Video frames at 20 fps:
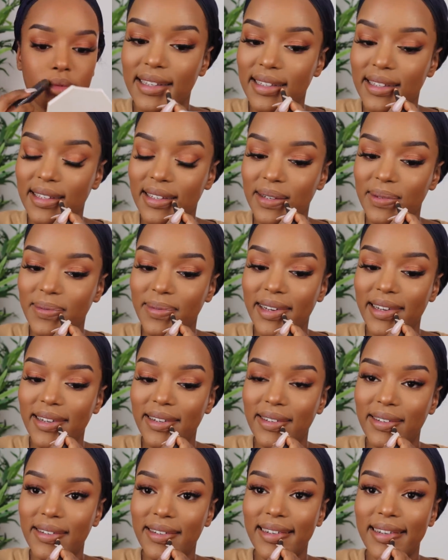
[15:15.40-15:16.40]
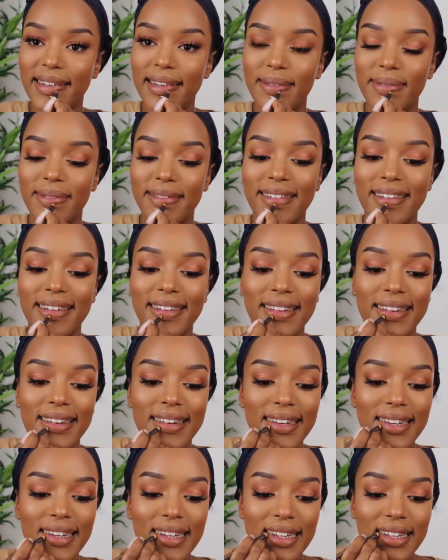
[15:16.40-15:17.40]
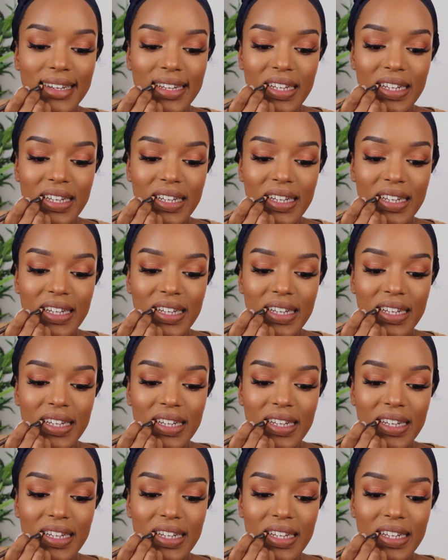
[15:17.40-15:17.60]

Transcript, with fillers: So MAC Cork Lip Liner.